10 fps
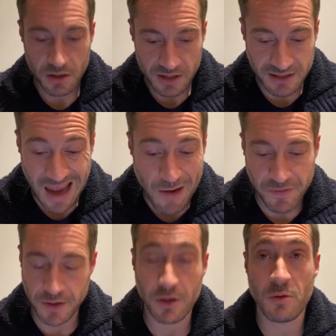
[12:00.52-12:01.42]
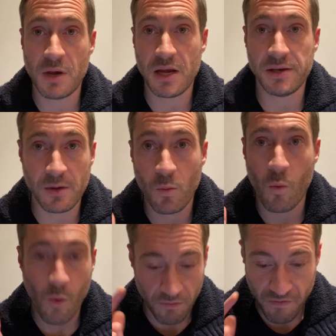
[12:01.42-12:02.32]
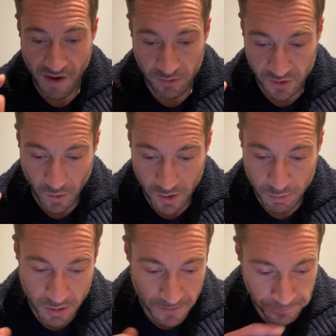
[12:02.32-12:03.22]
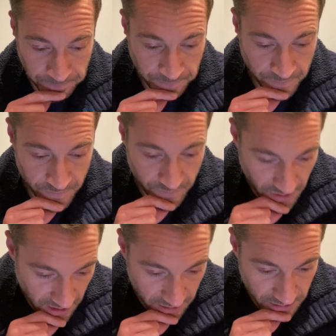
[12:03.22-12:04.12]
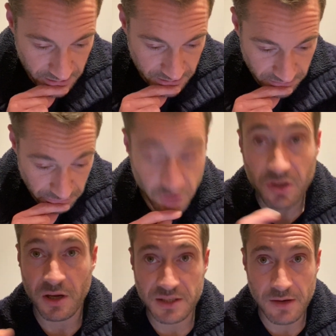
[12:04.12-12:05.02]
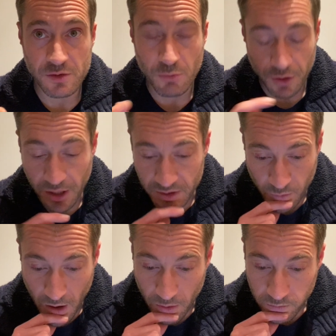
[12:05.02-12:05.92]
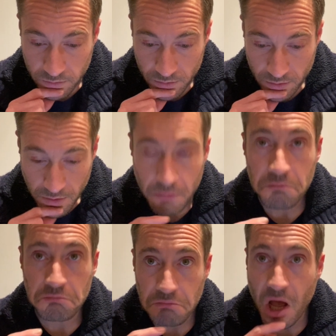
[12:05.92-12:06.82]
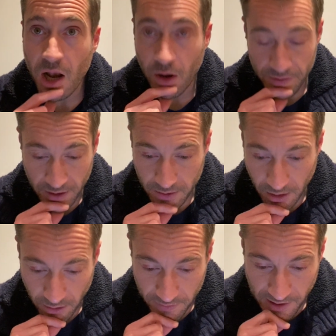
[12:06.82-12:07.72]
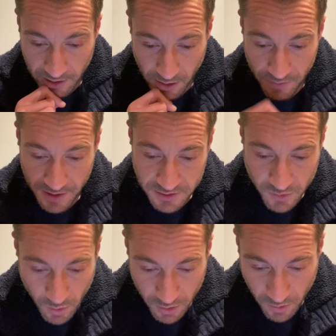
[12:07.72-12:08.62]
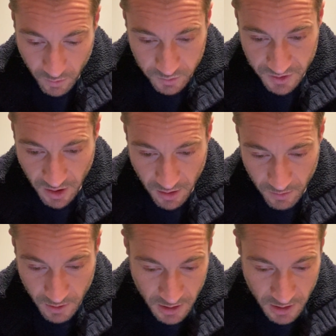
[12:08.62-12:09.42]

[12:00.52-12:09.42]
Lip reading: That's everything you need in one foul swoop, and looks like it saves you money as well. I like that. I like that a lot. That's quite cool. So